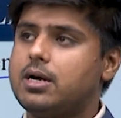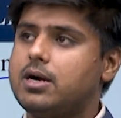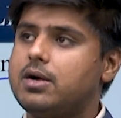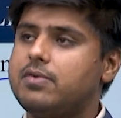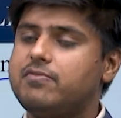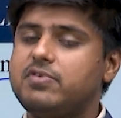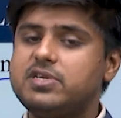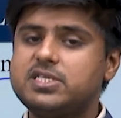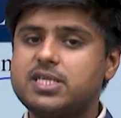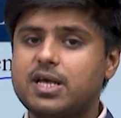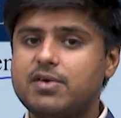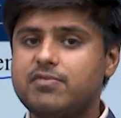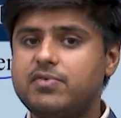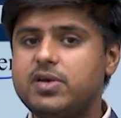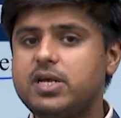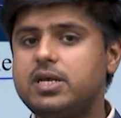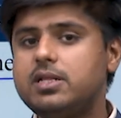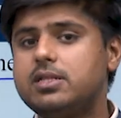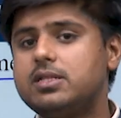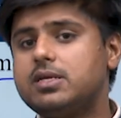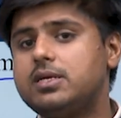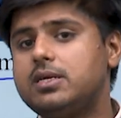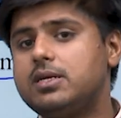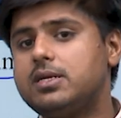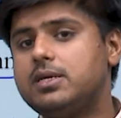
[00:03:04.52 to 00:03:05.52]
vis-a-vis
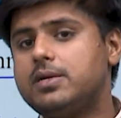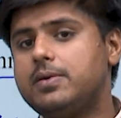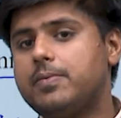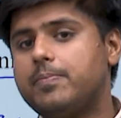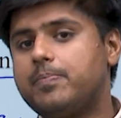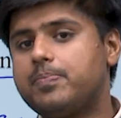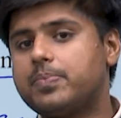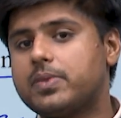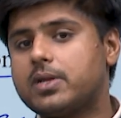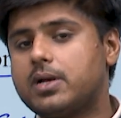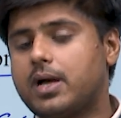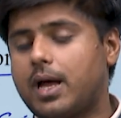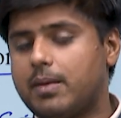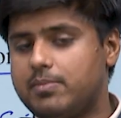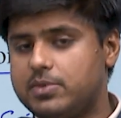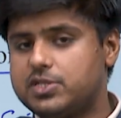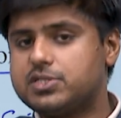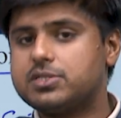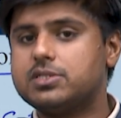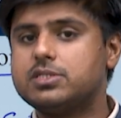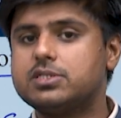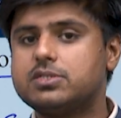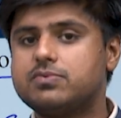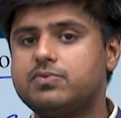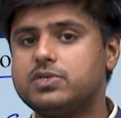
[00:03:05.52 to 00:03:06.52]
the
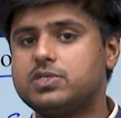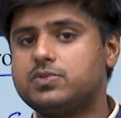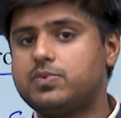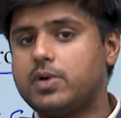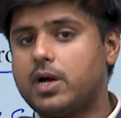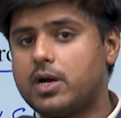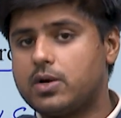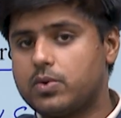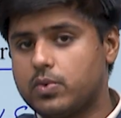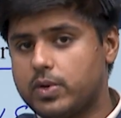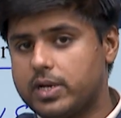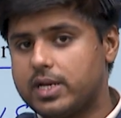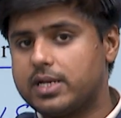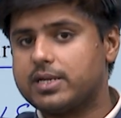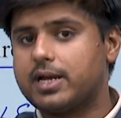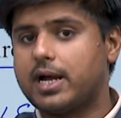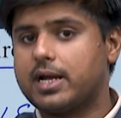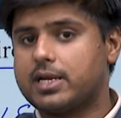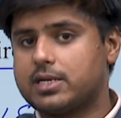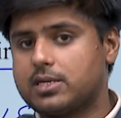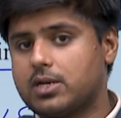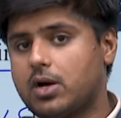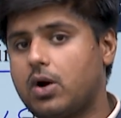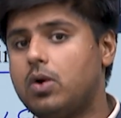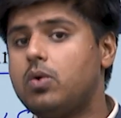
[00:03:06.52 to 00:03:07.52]
emissions which we are doing
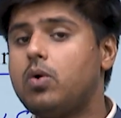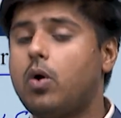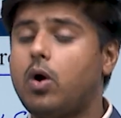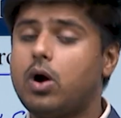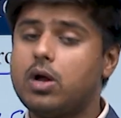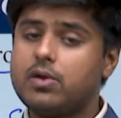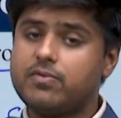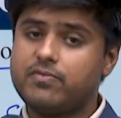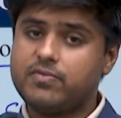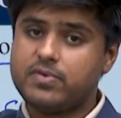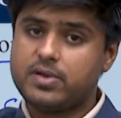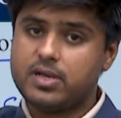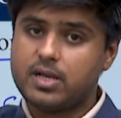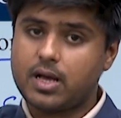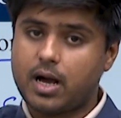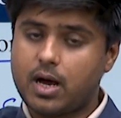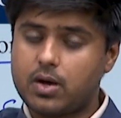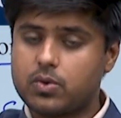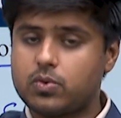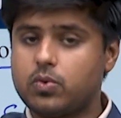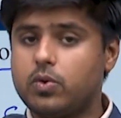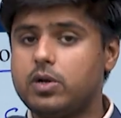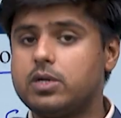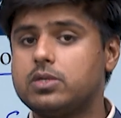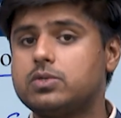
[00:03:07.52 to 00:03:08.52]
right now or we
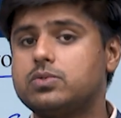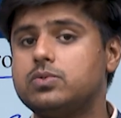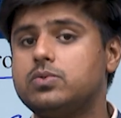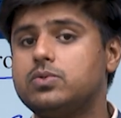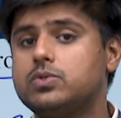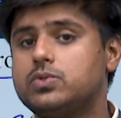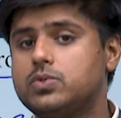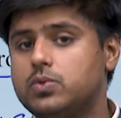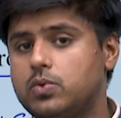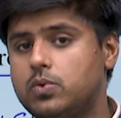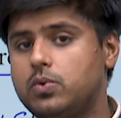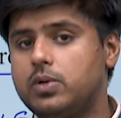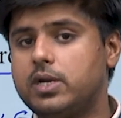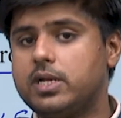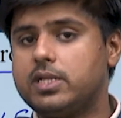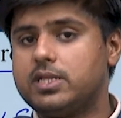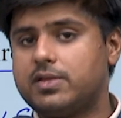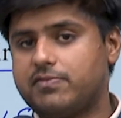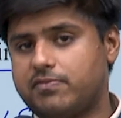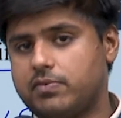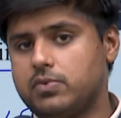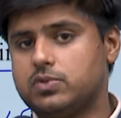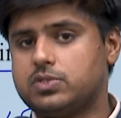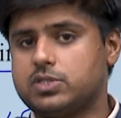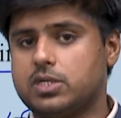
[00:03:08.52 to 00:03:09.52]
are going to do in
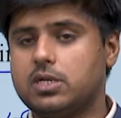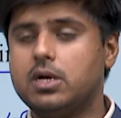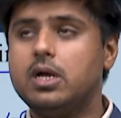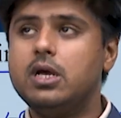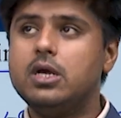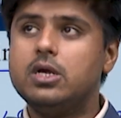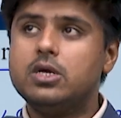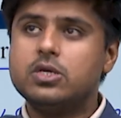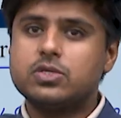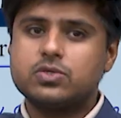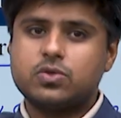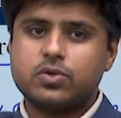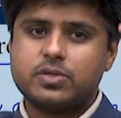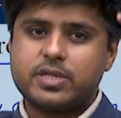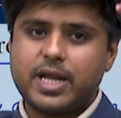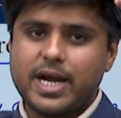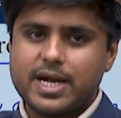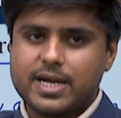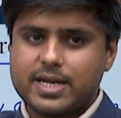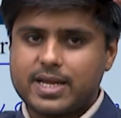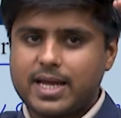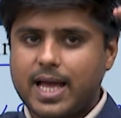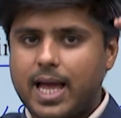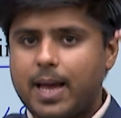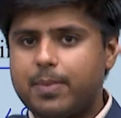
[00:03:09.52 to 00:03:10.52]
the future. So
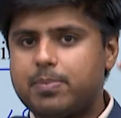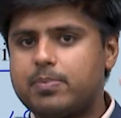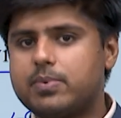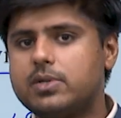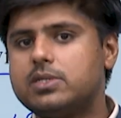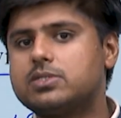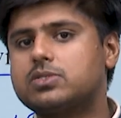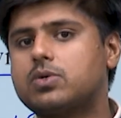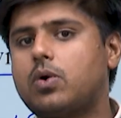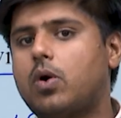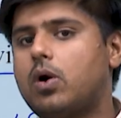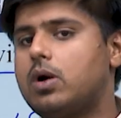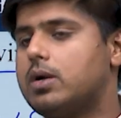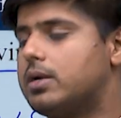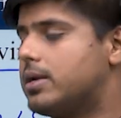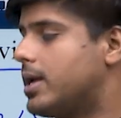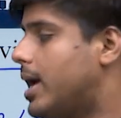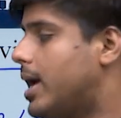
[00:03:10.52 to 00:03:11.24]
that gap is called